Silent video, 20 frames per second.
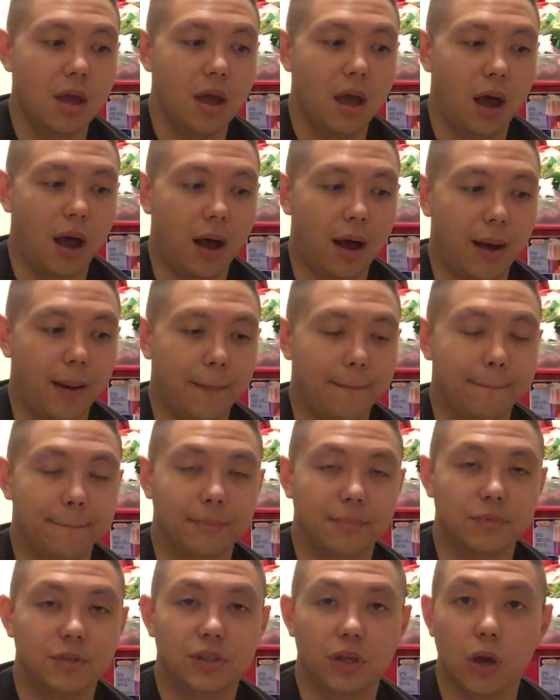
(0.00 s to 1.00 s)

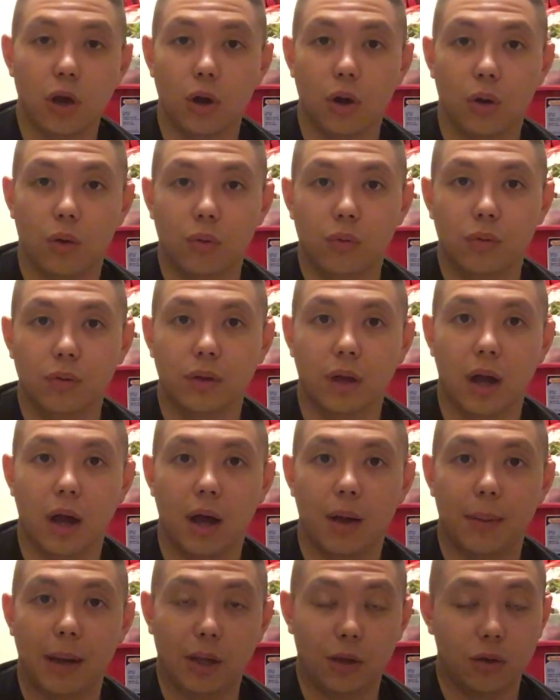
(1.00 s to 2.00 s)

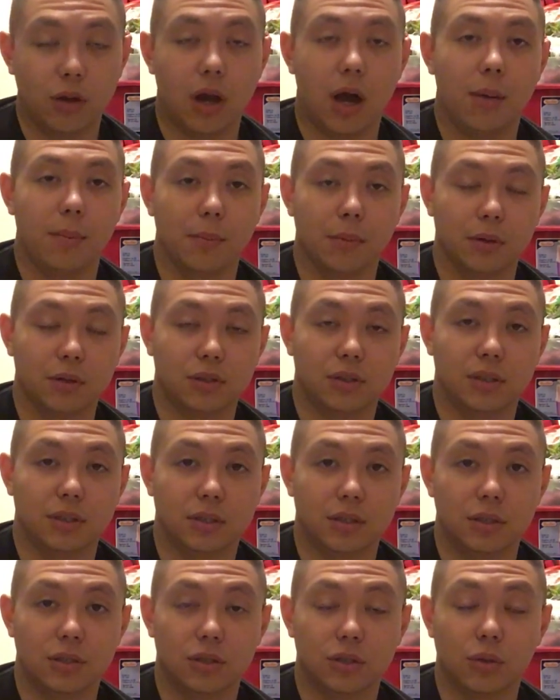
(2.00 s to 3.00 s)
My local comic book
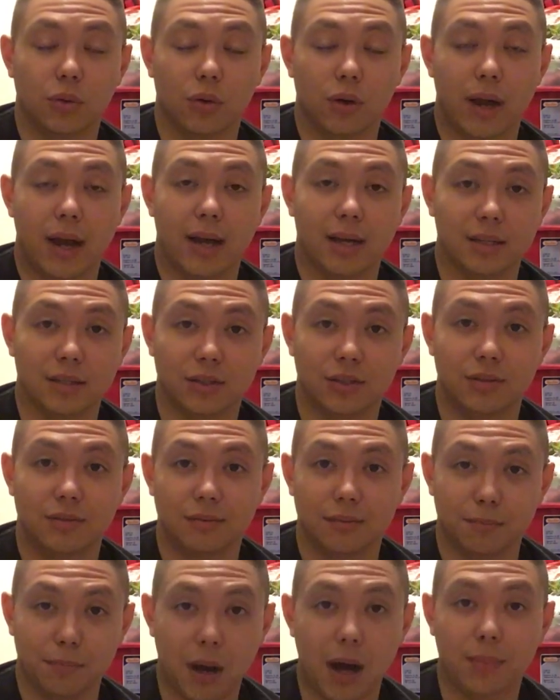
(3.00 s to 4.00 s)
store has
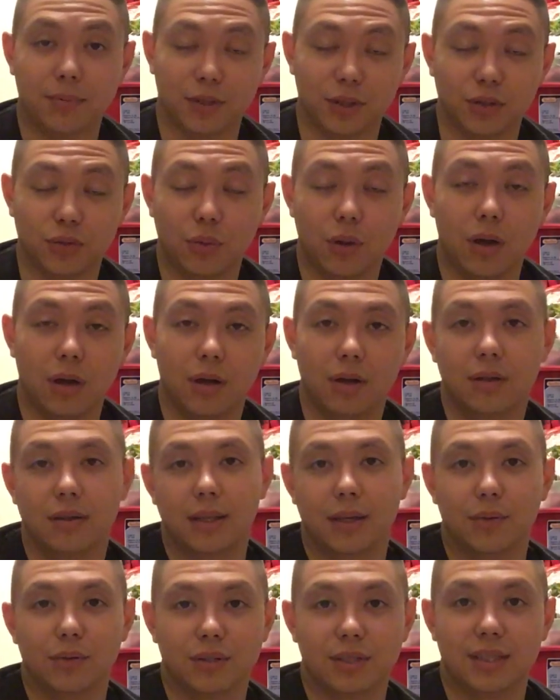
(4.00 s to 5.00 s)
Pops as well.
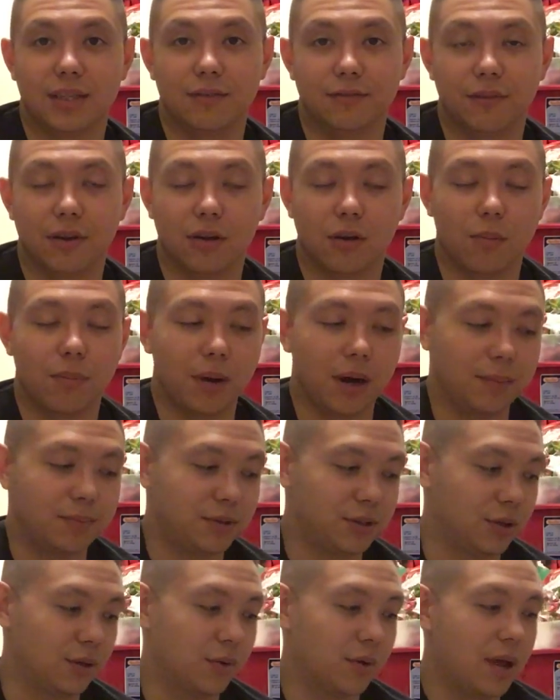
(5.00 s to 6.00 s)
They receive Funko Pops.
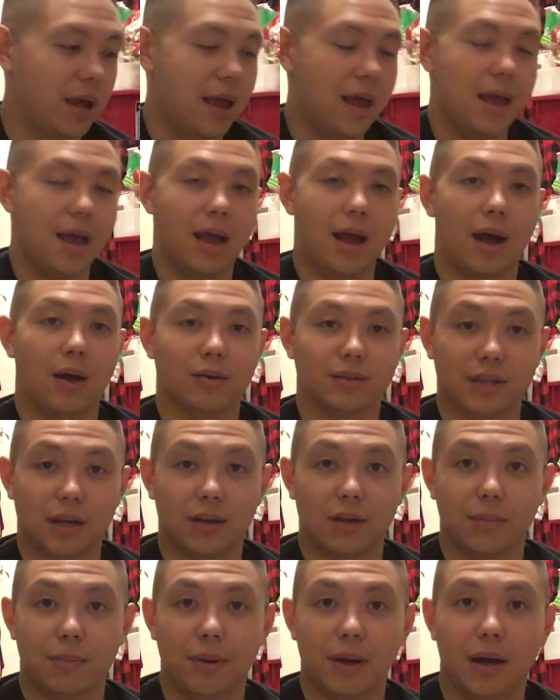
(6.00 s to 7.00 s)
So I was out
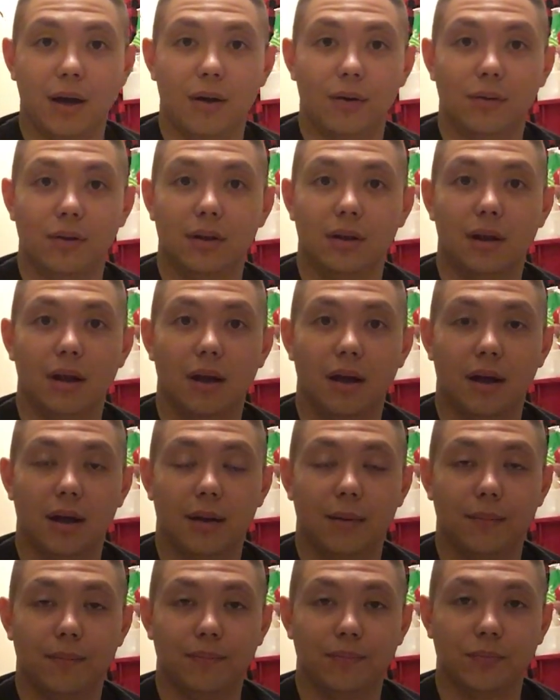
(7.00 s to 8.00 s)
and about,
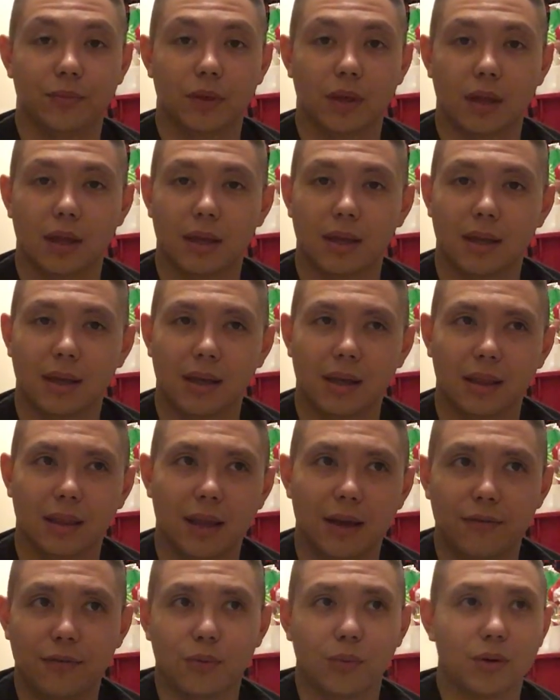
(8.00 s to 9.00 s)
left